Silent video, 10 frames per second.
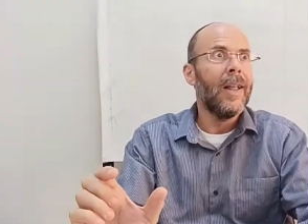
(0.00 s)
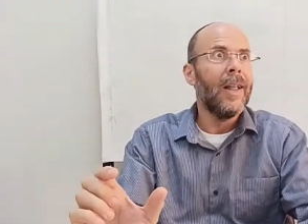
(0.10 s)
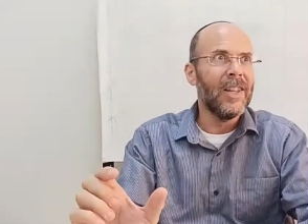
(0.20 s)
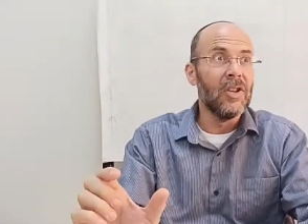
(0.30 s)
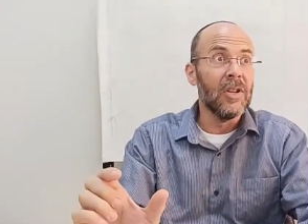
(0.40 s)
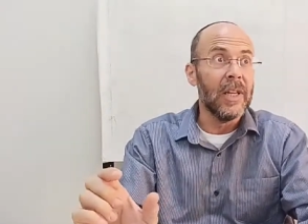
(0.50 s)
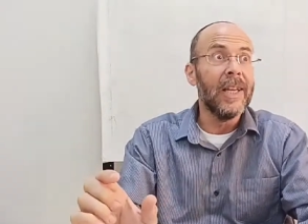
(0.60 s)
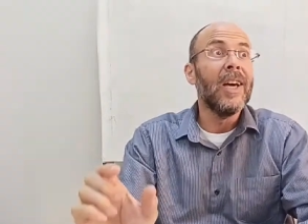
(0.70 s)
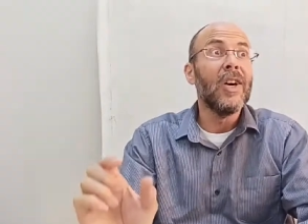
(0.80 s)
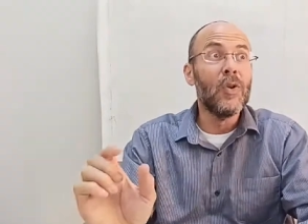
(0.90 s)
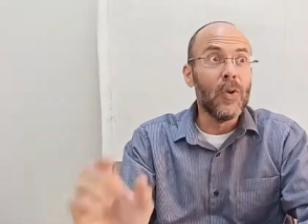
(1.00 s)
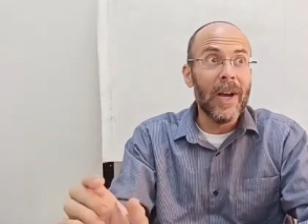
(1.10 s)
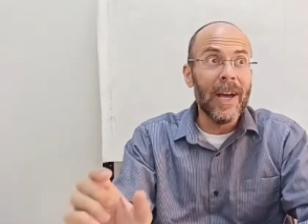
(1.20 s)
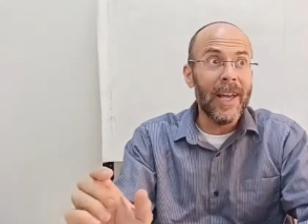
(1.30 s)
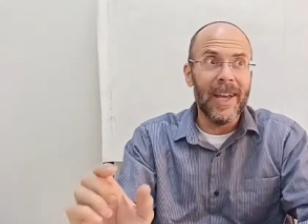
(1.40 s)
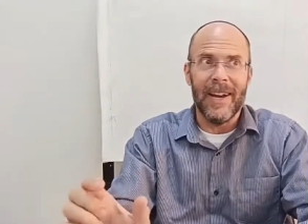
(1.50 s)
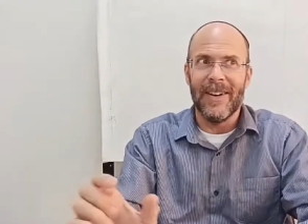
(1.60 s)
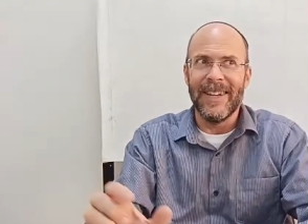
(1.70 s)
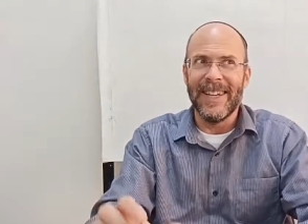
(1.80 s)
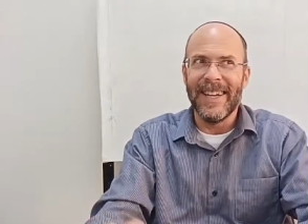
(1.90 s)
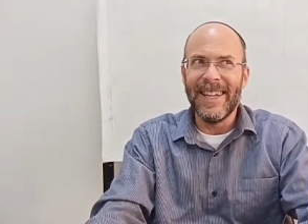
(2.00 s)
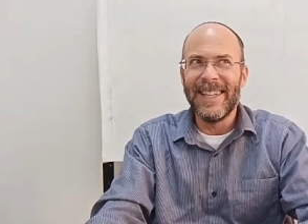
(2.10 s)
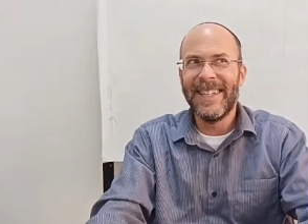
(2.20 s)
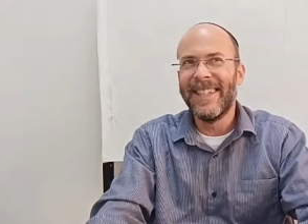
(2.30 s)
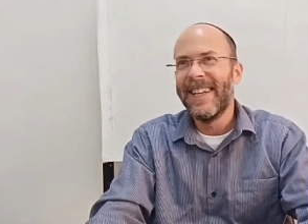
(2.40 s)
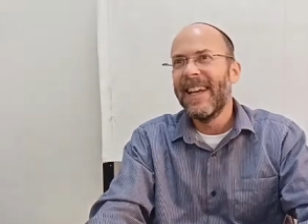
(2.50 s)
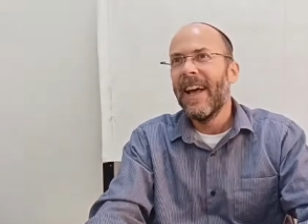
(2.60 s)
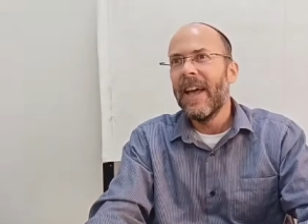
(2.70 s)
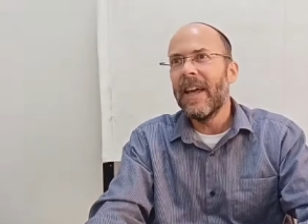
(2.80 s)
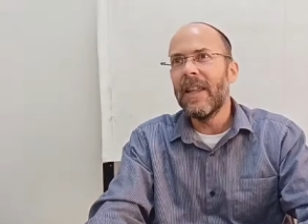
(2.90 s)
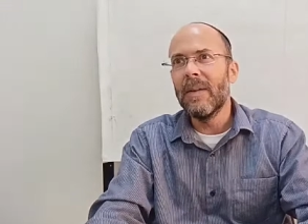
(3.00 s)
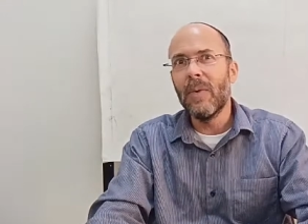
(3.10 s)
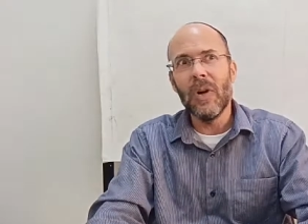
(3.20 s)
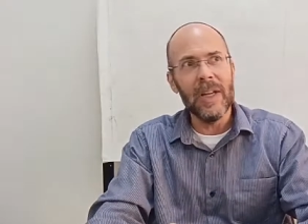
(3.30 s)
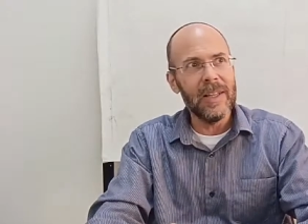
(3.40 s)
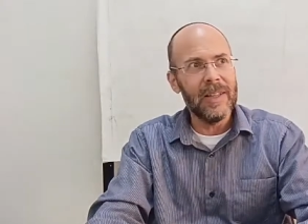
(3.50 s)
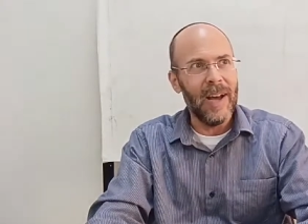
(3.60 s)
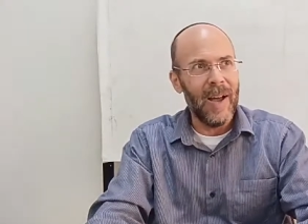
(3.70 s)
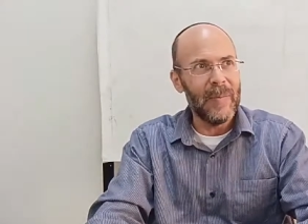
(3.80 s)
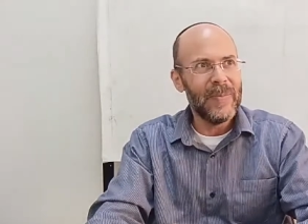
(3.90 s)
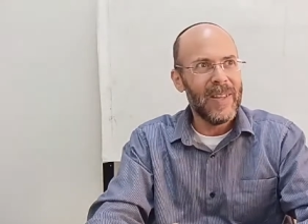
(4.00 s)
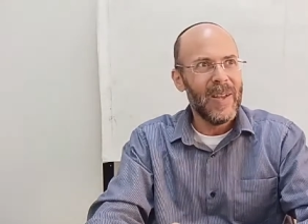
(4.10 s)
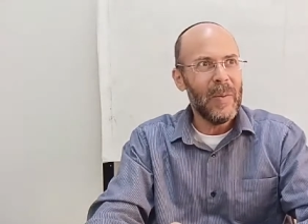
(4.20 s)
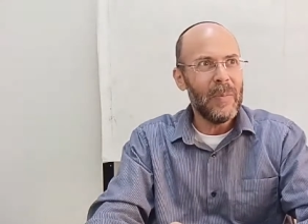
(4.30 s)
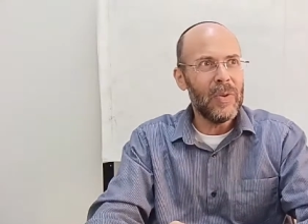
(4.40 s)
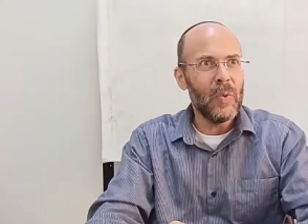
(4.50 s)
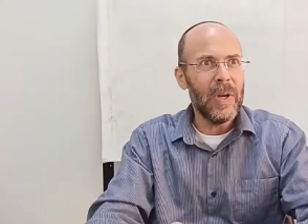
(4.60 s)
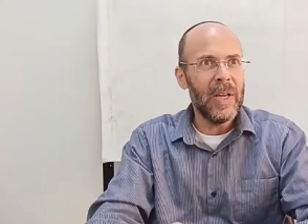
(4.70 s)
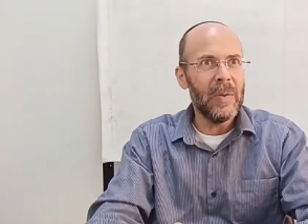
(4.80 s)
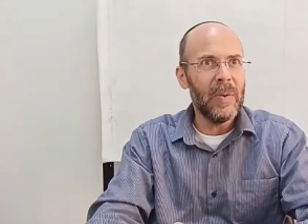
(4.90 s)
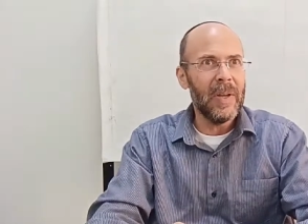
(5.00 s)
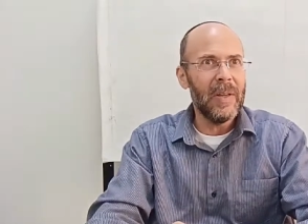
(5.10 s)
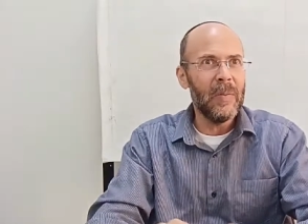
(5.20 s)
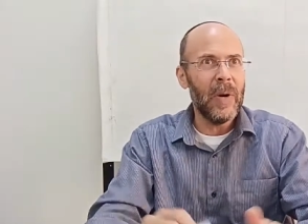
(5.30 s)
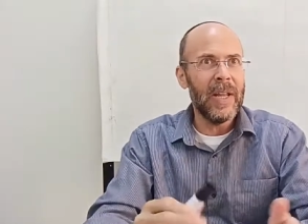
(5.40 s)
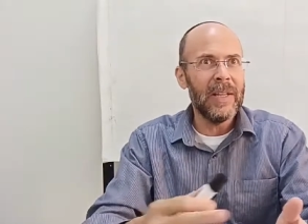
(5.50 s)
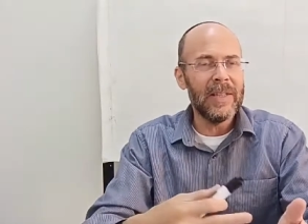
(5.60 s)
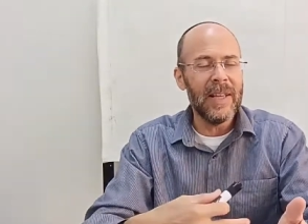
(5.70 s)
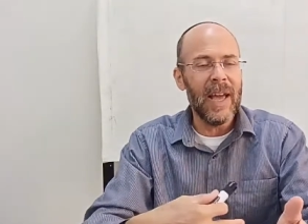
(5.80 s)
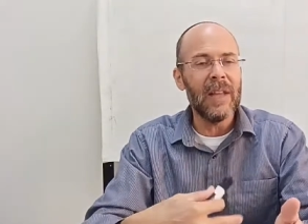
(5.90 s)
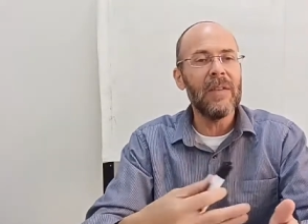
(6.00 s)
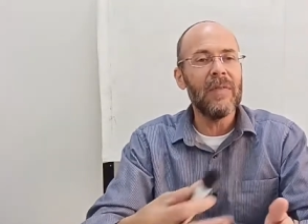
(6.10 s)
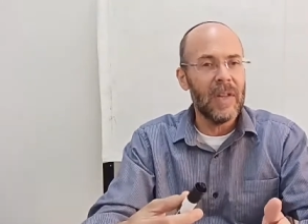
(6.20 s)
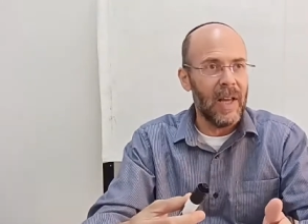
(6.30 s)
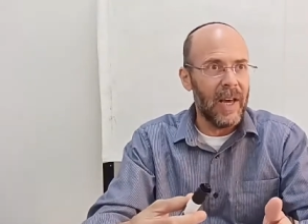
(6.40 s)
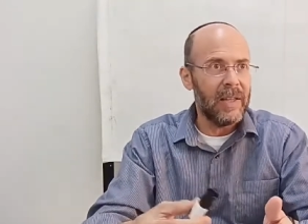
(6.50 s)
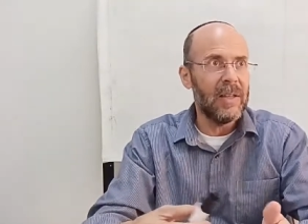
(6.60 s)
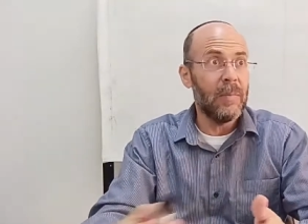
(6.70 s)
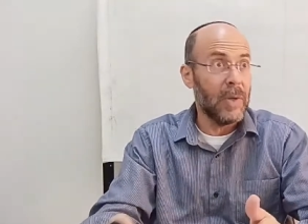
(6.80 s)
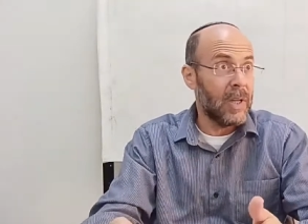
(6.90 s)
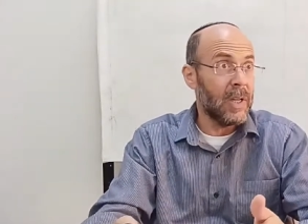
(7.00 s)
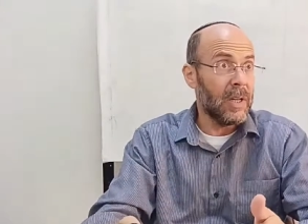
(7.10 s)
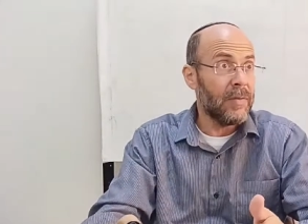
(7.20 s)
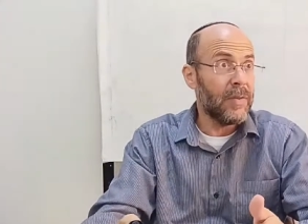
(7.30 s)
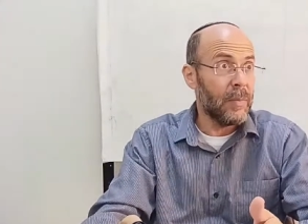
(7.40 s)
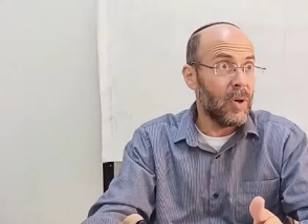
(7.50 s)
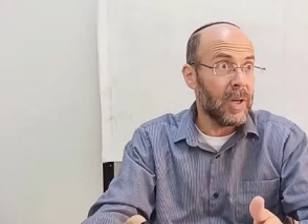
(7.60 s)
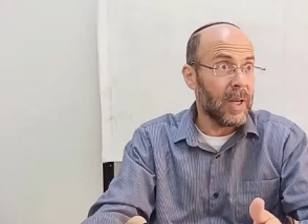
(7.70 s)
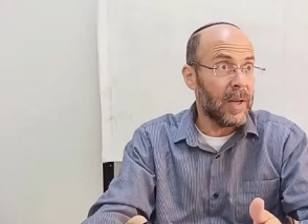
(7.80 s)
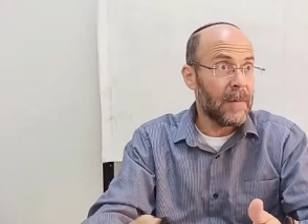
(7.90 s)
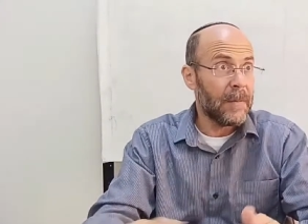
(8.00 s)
literally, gray area in the morning time, between when is the end of the night and the beginning of the morning.